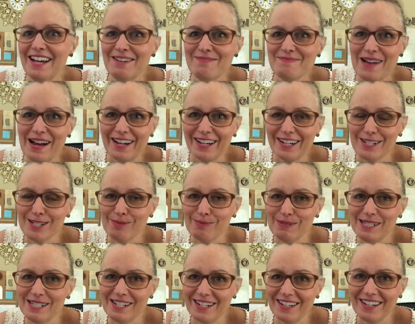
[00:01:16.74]
My
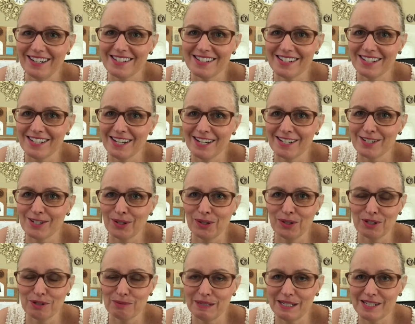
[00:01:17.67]
husband does. I, I told
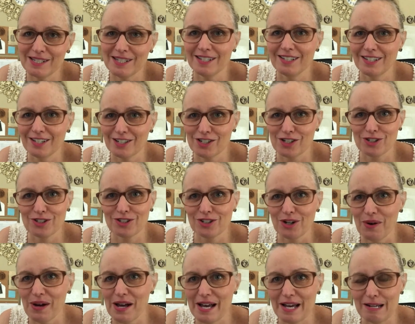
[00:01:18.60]
him and he said, yeah, sure, go
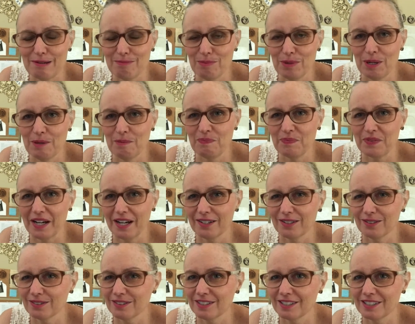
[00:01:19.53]
ahead. But I
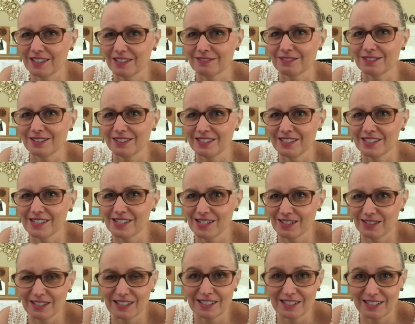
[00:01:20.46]
don't think it really
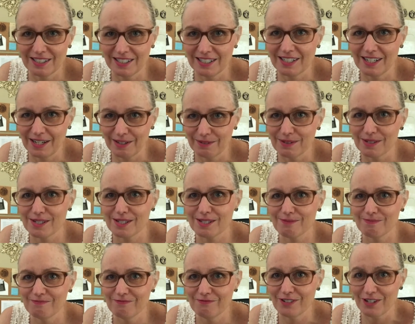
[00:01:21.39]
sunk in that I was
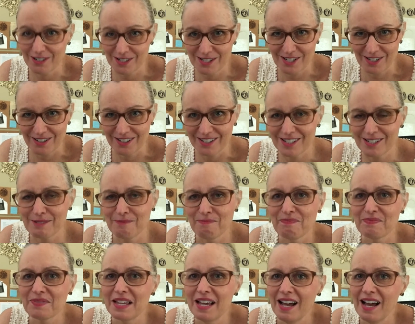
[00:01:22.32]
very serious.
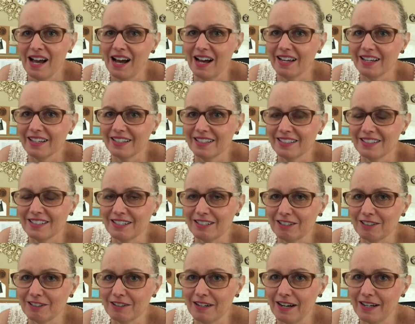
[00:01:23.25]
And
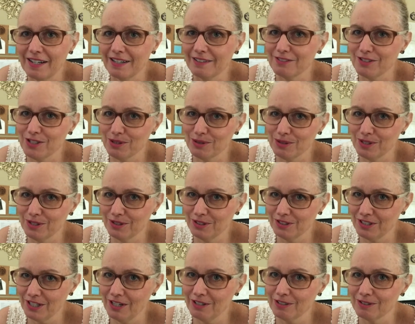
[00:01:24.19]
uh, I have two adult
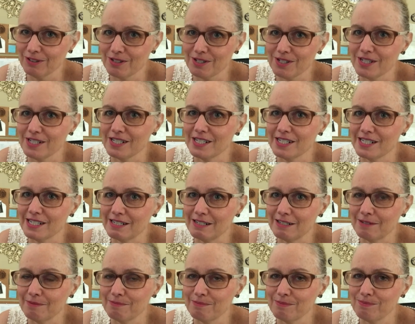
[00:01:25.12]
daughters and
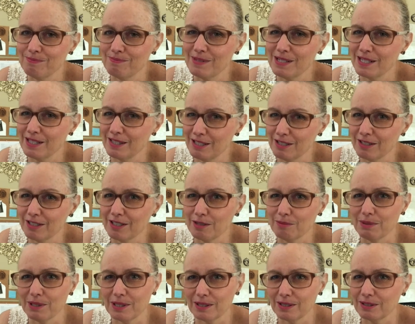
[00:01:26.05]
I uh, think they're going to
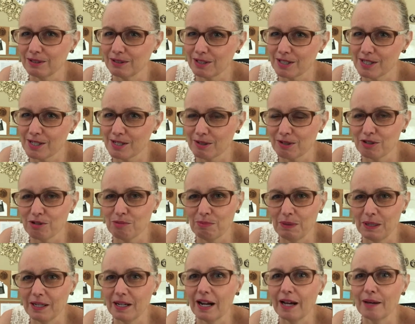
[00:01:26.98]
be a little concerned,
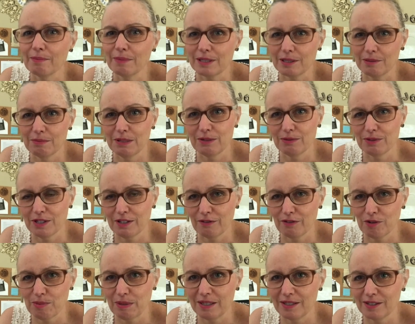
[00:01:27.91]
but I'm going to meet with
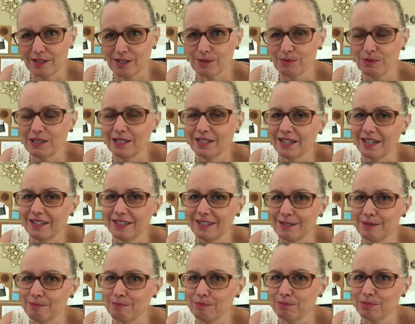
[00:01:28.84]
everybody this weekend
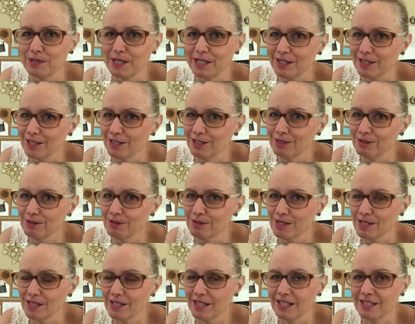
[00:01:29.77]
and break the news
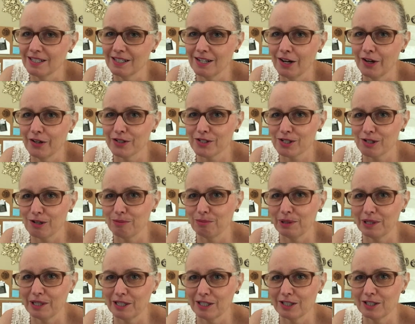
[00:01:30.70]
and then uh, start
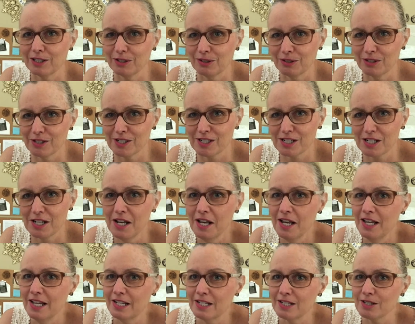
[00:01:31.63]
planning in earnest.
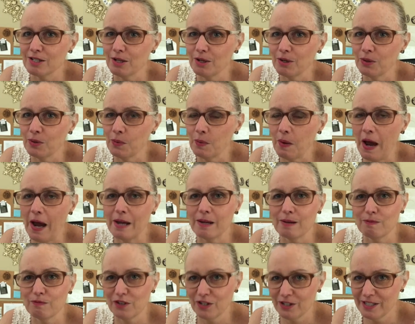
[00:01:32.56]
So I
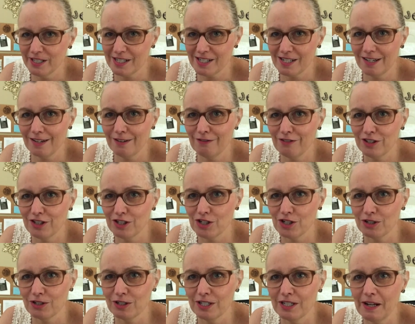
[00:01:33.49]
am very excited for the
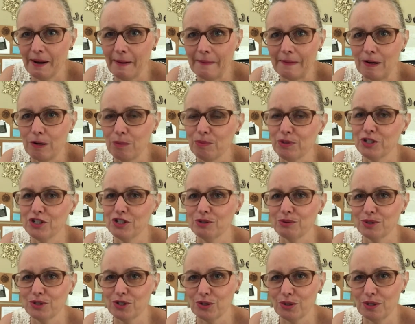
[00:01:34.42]
journey. I hope that
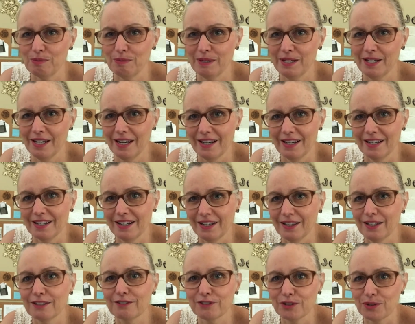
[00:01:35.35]
you will join me,
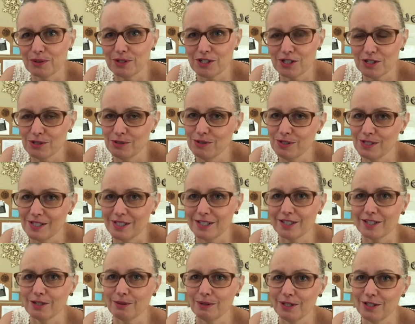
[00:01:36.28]
and I look forward to
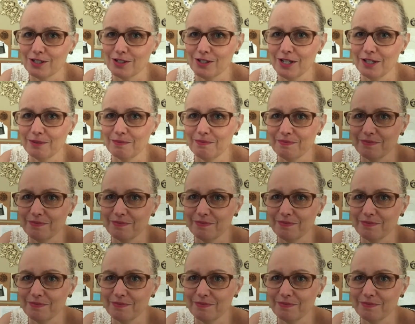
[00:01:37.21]
seeing you on the trail.